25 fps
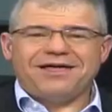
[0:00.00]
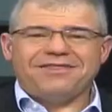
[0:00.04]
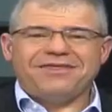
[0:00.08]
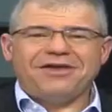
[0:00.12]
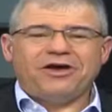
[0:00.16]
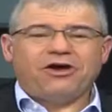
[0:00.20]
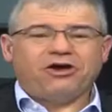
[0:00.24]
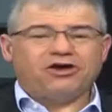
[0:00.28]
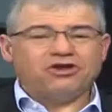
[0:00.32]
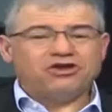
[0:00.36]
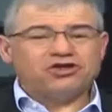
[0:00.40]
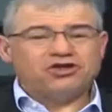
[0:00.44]
Now,
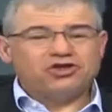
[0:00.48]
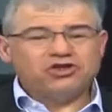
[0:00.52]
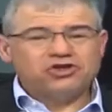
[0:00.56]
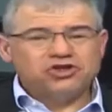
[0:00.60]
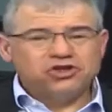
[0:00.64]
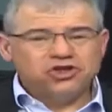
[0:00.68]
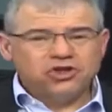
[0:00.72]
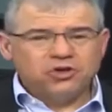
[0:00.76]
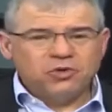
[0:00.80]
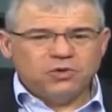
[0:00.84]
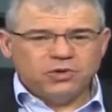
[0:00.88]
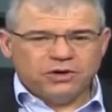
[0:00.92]
there are
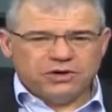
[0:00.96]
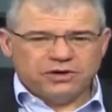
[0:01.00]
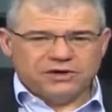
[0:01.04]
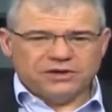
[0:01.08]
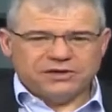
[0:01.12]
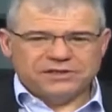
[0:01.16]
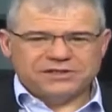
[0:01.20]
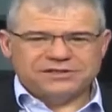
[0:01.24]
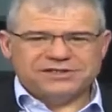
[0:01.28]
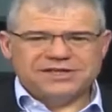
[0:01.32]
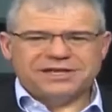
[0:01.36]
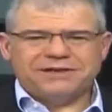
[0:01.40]
two
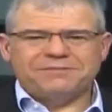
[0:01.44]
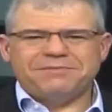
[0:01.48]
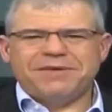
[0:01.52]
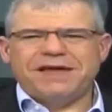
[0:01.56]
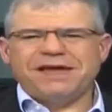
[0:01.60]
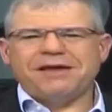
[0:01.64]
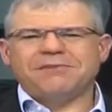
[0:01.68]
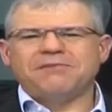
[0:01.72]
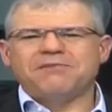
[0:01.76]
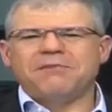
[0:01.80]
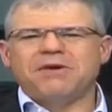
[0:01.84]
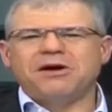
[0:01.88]
words that
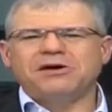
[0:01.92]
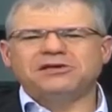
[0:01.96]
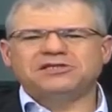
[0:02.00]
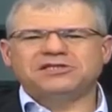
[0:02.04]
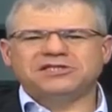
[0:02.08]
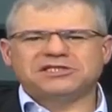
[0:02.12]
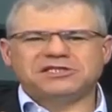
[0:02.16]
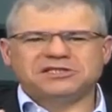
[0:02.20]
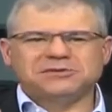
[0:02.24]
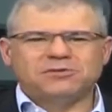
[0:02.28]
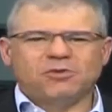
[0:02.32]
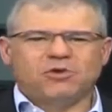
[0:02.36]
make
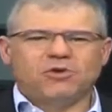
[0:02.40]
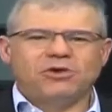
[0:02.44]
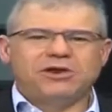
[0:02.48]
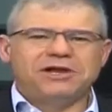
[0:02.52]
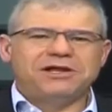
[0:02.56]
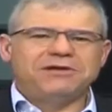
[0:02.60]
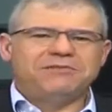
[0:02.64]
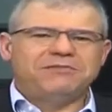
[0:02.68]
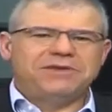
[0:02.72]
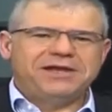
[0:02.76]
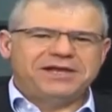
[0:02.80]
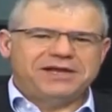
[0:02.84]
most small
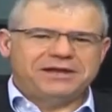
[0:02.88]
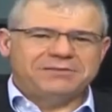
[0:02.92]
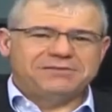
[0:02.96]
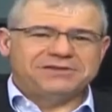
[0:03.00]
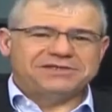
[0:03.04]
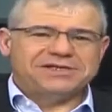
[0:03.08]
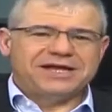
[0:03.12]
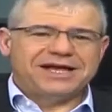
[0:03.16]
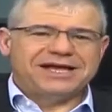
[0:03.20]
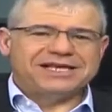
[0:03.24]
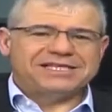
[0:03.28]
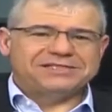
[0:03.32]
and
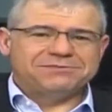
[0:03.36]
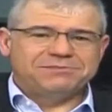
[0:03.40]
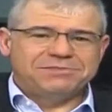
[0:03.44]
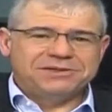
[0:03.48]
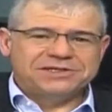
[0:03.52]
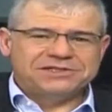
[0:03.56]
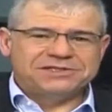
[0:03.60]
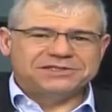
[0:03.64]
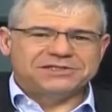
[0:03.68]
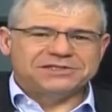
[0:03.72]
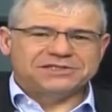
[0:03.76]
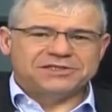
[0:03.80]
medium-sized
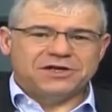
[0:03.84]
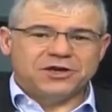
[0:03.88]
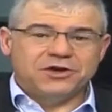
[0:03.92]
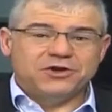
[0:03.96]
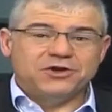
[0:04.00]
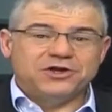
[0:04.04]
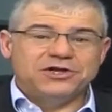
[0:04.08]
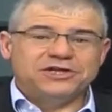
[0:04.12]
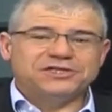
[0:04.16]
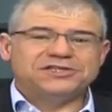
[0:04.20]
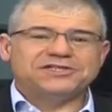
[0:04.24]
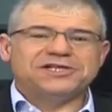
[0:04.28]
business
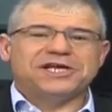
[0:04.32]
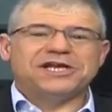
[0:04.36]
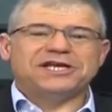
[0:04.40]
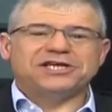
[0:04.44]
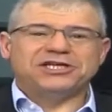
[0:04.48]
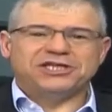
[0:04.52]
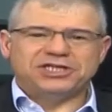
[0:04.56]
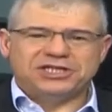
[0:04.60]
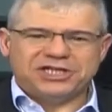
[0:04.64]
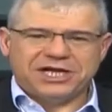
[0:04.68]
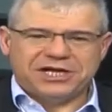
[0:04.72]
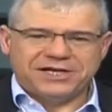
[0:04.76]
owners
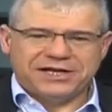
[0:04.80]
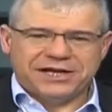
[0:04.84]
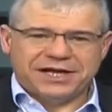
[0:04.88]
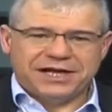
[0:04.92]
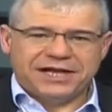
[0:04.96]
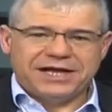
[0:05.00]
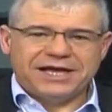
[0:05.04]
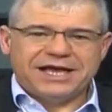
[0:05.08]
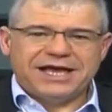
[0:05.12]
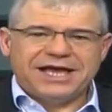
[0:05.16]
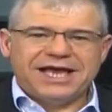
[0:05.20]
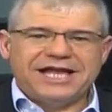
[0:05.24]
shudder.
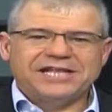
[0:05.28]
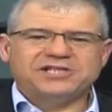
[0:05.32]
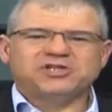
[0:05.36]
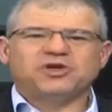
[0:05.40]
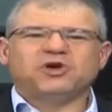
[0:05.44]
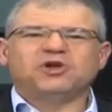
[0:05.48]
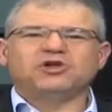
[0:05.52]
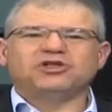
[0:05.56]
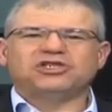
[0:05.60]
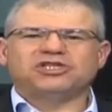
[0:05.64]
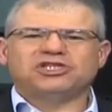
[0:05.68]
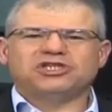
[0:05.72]
It's
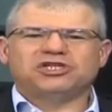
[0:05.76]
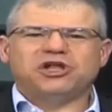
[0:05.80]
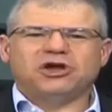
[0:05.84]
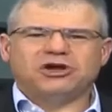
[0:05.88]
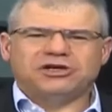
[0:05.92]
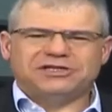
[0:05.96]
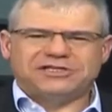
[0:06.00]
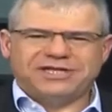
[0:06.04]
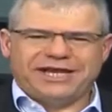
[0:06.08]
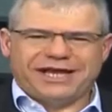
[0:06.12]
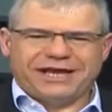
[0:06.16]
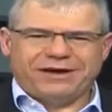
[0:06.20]
called
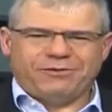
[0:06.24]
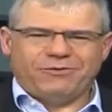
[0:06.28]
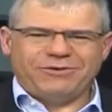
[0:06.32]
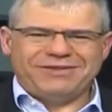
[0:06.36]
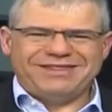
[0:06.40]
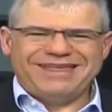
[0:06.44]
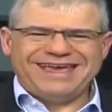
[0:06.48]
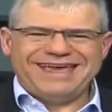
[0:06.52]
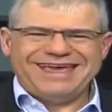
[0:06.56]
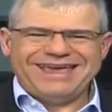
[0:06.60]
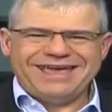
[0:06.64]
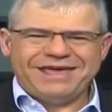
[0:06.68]
stock take. When
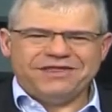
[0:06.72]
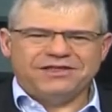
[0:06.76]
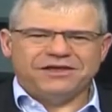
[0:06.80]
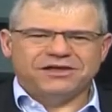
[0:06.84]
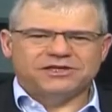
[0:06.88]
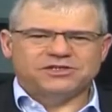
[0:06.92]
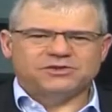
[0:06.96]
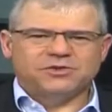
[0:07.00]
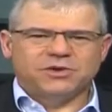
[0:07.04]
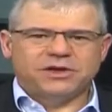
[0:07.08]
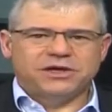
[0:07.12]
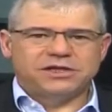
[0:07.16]
they hear
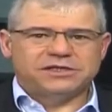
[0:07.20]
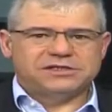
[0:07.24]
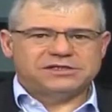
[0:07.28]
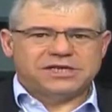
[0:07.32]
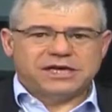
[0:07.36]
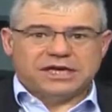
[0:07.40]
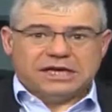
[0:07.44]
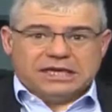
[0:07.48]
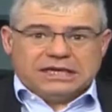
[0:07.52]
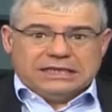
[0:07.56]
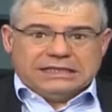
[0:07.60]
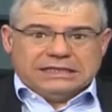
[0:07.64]
those words, they
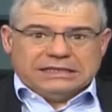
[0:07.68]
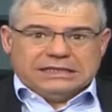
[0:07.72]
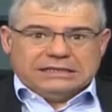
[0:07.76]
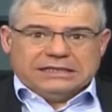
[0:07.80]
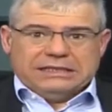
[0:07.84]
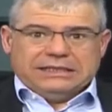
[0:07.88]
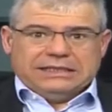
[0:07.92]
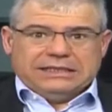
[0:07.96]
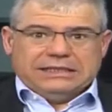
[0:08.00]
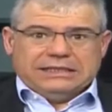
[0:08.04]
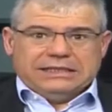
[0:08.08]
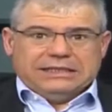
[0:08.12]
go,
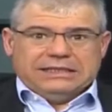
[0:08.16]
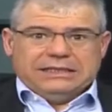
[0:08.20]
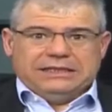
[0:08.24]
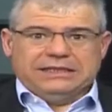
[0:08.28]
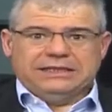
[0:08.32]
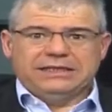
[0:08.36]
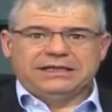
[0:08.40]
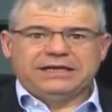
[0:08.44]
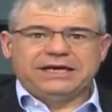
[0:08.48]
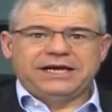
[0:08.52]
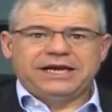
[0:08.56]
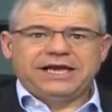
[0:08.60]

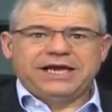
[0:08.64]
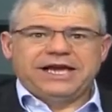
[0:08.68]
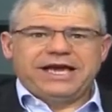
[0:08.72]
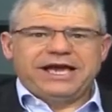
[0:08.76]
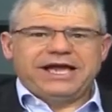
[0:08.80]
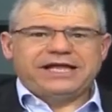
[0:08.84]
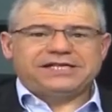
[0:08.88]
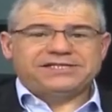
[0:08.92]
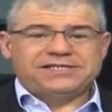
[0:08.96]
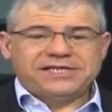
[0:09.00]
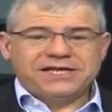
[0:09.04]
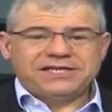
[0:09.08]
"Ugh."
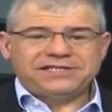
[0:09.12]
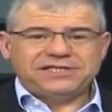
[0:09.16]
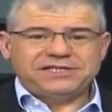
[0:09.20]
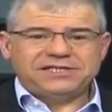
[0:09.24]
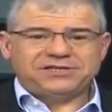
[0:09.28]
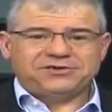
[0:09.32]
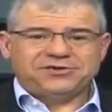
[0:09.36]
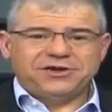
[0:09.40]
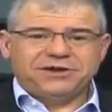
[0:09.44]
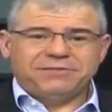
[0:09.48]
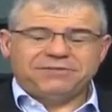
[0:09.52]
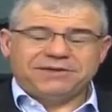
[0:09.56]
It's
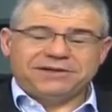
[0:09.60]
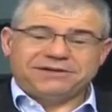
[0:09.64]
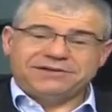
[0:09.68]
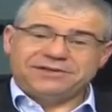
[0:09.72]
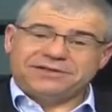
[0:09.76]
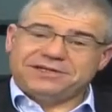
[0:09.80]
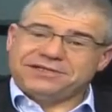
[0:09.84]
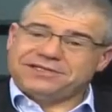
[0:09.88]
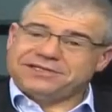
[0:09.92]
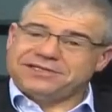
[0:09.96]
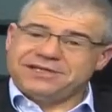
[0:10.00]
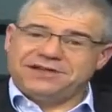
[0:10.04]
necessary, but
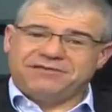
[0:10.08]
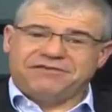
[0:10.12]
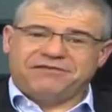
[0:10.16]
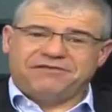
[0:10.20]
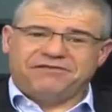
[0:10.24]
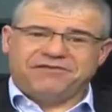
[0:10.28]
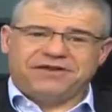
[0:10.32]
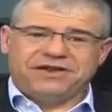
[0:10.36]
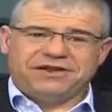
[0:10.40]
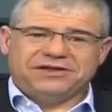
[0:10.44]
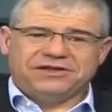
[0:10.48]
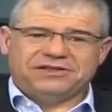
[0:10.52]
it's never
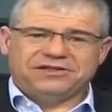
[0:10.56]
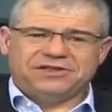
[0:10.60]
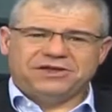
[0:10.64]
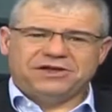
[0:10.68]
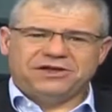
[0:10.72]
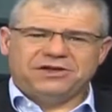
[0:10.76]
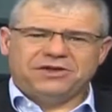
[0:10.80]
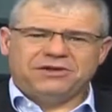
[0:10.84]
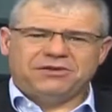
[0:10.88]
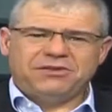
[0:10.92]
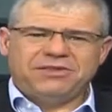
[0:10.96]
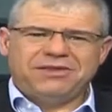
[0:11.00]
fun. So
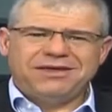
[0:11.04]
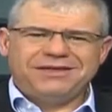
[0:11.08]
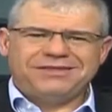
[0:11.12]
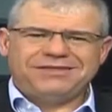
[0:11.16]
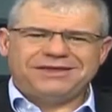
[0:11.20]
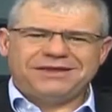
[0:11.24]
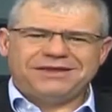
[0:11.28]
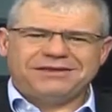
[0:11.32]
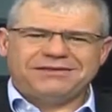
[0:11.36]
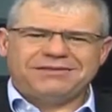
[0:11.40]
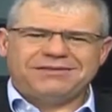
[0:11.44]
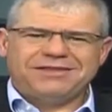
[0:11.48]
you'd think
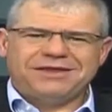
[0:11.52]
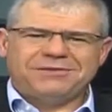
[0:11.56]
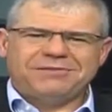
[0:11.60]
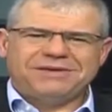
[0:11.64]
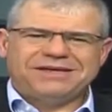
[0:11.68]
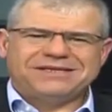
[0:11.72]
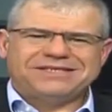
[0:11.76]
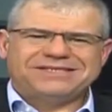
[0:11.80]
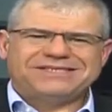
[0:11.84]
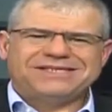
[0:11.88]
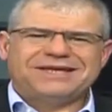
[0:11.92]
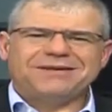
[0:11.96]
that there'd
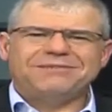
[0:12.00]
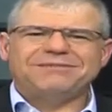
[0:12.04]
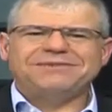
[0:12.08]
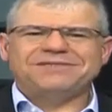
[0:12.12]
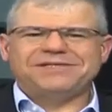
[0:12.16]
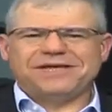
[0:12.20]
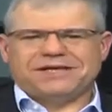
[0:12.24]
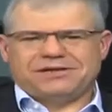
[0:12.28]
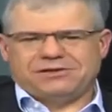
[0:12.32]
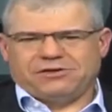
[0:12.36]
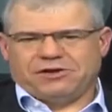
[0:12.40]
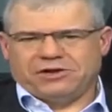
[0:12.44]
be some
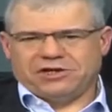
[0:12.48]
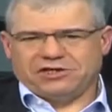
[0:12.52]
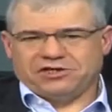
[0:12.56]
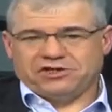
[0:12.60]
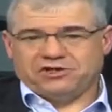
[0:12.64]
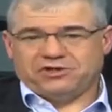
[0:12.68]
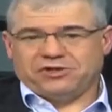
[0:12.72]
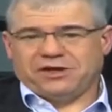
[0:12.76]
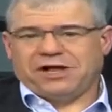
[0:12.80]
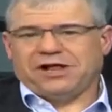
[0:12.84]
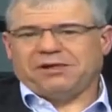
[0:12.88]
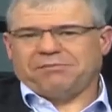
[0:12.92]

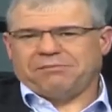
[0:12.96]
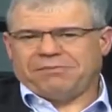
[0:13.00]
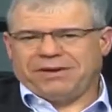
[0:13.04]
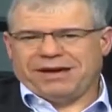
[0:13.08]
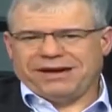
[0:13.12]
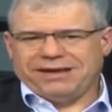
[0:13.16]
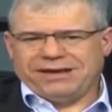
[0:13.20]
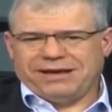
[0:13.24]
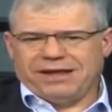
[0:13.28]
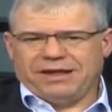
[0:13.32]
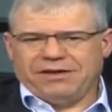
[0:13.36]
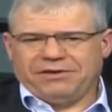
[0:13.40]
technology to help
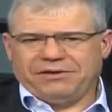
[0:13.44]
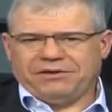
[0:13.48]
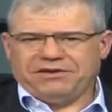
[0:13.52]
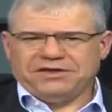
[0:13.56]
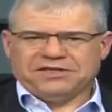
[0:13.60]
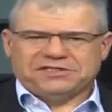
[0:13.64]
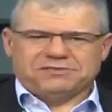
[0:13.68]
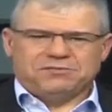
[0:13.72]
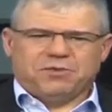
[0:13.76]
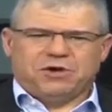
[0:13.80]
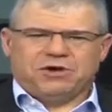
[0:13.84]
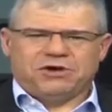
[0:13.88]
by now in
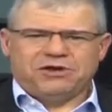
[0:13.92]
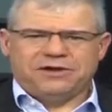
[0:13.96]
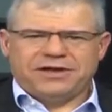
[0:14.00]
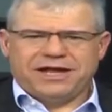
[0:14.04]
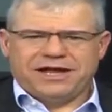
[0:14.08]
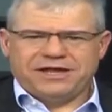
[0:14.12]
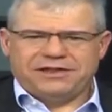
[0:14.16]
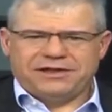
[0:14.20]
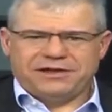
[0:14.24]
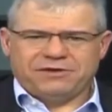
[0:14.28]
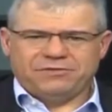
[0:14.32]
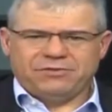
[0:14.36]
this modern
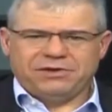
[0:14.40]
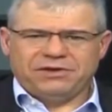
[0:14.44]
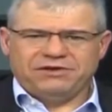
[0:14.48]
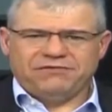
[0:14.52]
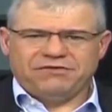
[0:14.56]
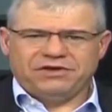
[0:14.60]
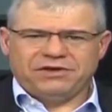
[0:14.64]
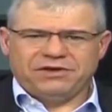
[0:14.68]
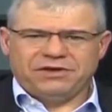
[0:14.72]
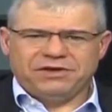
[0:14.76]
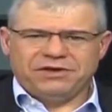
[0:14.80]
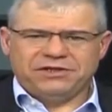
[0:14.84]
day that we're
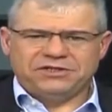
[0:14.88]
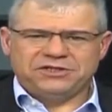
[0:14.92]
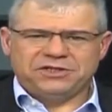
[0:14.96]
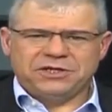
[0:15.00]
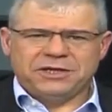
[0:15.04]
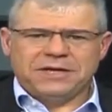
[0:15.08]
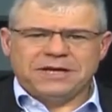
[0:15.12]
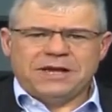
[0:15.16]
living in.